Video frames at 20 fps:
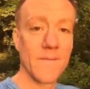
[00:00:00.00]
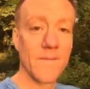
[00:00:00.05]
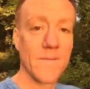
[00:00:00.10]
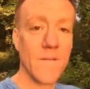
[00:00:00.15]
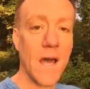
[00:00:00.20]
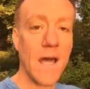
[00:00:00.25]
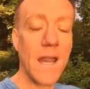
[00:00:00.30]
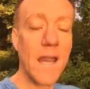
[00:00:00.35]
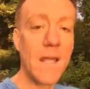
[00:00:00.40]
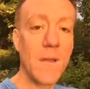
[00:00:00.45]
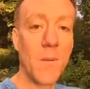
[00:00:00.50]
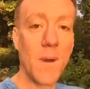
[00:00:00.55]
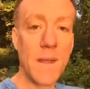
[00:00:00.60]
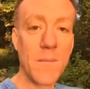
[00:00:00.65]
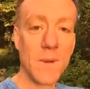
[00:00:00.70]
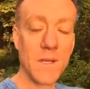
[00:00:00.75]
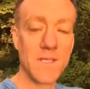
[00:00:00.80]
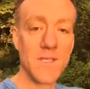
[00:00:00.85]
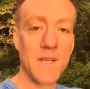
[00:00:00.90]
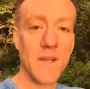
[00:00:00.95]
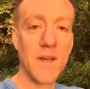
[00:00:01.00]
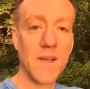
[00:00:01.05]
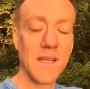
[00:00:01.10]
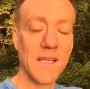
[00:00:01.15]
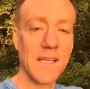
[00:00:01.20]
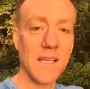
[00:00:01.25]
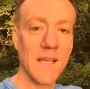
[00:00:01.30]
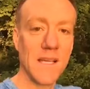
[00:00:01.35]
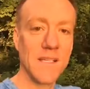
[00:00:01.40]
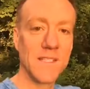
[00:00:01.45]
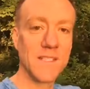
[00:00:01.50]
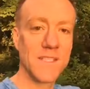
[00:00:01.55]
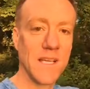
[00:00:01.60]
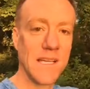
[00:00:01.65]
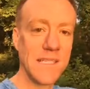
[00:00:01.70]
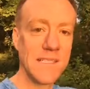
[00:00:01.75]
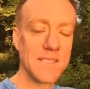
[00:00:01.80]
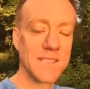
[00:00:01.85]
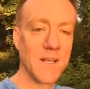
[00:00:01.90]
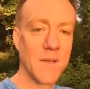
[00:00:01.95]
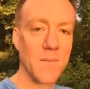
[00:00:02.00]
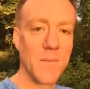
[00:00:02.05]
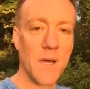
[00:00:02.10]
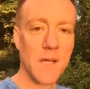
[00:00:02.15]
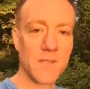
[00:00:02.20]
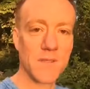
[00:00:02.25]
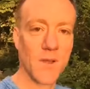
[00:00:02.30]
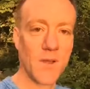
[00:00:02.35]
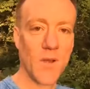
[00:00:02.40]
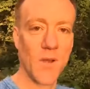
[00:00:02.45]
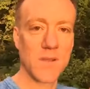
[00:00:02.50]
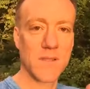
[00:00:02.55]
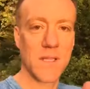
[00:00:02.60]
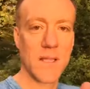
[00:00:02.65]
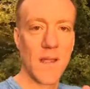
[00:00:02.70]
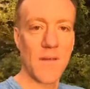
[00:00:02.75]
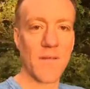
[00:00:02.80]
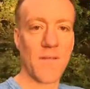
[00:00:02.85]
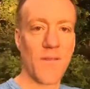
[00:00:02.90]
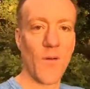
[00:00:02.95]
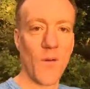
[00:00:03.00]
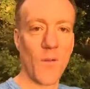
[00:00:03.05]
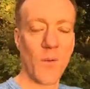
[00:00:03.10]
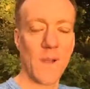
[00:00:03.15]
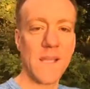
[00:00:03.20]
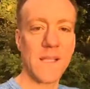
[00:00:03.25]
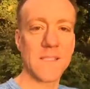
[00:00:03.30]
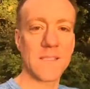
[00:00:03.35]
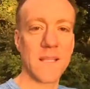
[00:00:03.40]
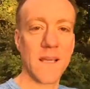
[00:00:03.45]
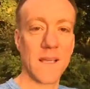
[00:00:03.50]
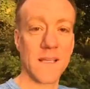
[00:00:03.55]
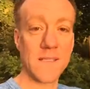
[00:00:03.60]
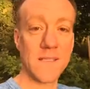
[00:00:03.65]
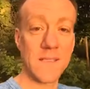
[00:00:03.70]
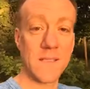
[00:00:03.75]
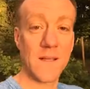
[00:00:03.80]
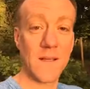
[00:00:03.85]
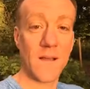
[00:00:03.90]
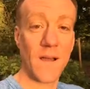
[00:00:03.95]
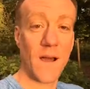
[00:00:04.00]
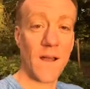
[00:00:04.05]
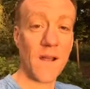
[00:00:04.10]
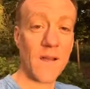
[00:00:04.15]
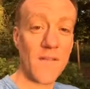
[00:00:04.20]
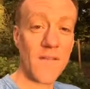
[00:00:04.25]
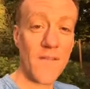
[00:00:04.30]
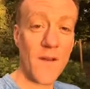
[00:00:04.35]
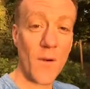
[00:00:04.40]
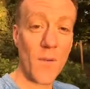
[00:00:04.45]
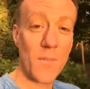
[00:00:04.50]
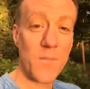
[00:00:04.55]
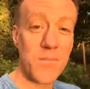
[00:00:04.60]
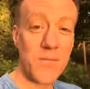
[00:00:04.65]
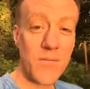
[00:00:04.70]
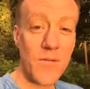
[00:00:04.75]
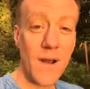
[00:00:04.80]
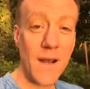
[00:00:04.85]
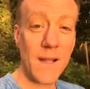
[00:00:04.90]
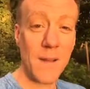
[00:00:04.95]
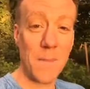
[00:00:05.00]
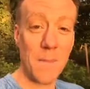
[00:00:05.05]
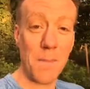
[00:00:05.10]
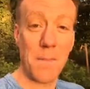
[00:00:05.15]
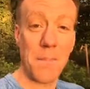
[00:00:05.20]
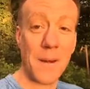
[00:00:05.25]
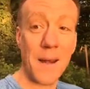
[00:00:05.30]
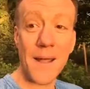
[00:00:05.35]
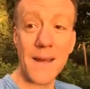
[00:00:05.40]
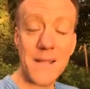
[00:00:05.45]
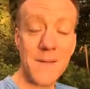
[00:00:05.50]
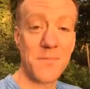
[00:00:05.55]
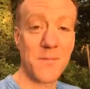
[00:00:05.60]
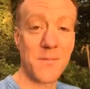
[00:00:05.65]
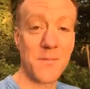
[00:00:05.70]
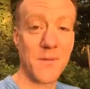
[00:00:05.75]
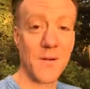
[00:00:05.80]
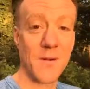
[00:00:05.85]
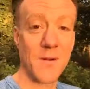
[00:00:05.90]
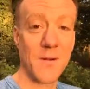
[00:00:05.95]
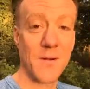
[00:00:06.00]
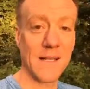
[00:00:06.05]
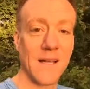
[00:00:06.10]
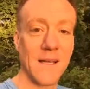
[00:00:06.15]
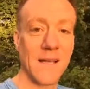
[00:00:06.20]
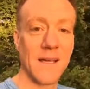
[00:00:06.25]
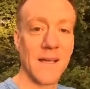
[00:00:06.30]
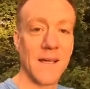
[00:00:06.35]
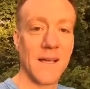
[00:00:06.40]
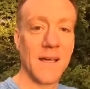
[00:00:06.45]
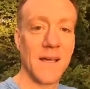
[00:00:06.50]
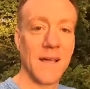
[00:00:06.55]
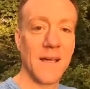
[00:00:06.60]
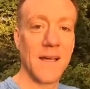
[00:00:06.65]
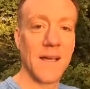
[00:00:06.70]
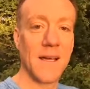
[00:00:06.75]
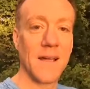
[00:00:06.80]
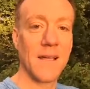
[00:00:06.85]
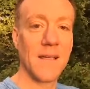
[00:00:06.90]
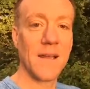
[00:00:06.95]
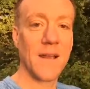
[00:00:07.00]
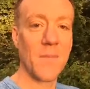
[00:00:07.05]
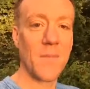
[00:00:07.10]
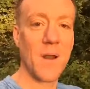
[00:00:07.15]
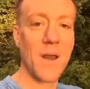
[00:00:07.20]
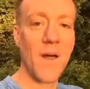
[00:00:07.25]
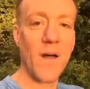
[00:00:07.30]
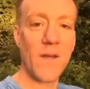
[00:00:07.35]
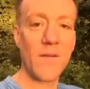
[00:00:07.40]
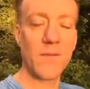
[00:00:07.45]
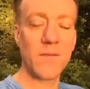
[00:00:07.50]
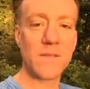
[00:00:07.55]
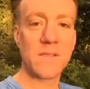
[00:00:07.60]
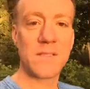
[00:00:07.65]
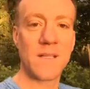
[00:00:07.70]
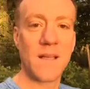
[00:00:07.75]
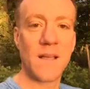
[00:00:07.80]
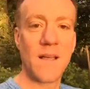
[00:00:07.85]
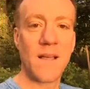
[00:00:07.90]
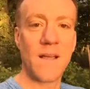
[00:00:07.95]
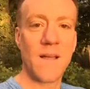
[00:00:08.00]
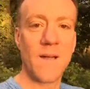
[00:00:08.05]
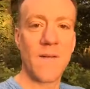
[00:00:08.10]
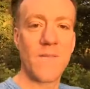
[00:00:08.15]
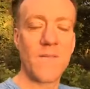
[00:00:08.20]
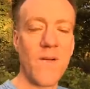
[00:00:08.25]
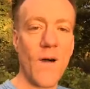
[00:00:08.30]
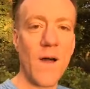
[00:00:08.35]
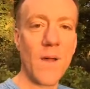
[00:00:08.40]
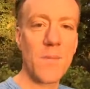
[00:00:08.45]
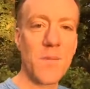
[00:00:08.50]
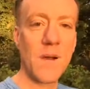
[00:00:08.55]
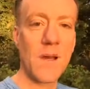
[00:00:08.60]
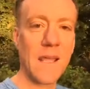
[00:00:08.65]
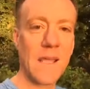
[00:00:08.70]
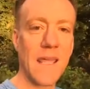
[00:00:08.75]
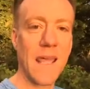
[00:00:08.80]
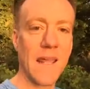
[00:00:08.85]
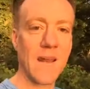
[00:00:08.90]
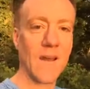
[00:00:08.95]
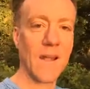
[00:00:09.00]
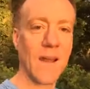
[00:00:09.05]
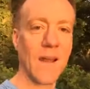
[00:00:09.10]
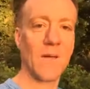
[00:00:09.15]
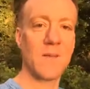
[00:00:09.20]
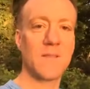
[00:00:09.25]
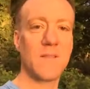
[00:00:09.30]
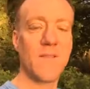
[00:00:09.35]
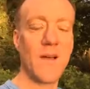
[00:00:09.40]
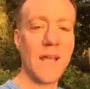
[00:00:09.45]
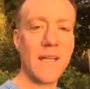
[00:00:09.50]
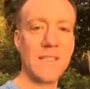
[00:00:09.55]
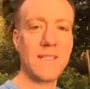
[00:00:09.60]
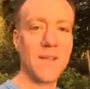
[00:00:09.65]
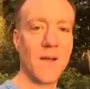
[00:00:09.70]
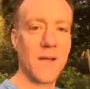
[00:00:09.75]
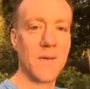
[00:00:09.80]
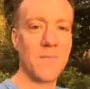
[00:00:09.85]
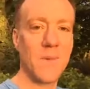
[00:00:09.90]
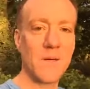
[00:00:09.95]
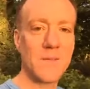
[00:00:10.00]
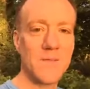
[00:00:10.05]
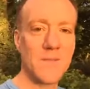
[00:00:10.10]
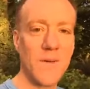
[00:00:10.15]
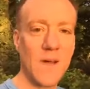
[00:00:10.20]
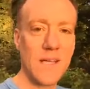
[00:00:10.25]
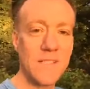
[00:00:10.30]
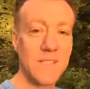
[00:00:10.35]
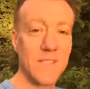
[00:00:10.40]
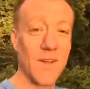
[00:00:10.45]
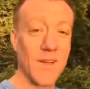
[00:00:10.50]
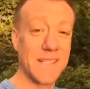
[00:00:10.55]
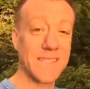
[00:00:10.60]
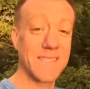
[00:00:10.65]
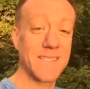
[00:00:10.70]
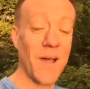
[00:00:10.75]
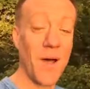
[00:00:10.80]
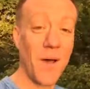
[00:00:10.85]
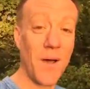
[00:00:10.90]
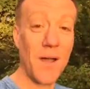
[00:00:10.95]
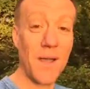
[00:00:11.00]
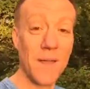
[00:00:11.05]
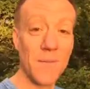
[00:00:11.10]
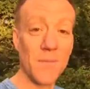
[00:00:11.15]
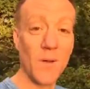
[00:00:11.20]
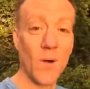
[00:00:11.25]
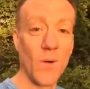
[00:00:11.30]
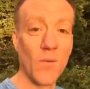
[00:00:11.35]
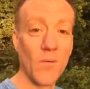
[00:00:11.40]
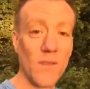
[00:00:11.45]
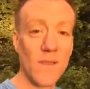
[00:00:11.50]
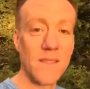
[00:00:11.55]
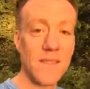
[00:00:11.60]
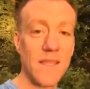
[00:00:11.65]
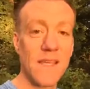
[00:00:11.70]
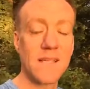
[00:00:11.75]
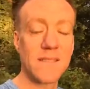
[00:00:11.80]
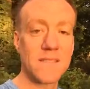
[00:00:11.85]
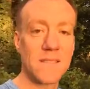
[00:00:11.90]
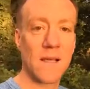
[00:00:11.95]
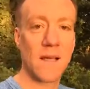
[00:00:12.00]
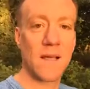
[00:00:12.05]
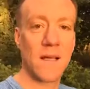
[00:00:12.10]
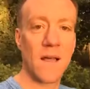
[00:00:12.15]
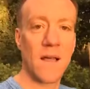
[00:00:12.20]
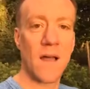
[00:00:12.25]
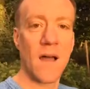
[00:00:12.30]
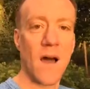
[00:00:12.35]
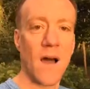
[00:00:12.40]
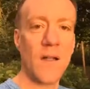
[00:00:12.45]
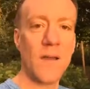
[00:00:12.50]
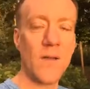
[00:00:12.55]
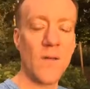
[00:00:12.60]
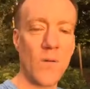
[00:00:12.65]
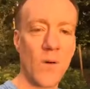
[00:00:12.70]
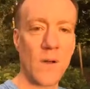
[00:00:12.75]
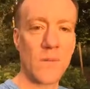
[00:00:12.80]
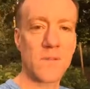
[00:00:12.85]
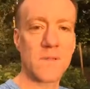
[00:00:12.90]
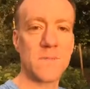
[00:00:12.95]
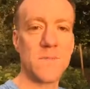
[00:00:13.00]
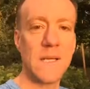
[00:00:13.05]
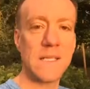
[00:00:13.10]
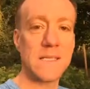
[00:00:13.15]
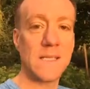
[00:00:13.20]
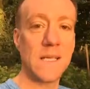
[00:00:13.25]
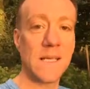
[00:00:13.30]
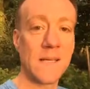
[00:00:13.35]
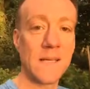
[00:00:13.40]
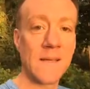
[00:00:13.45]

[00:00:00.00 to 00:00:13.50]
And anyway, my journey changed so much. I got to that 4 week stage and I felt brilliant, bloody brilliant. You know, my life was vibrant again. I had loads of energy, I had motivation, I had time, all the things that I knew I was missing.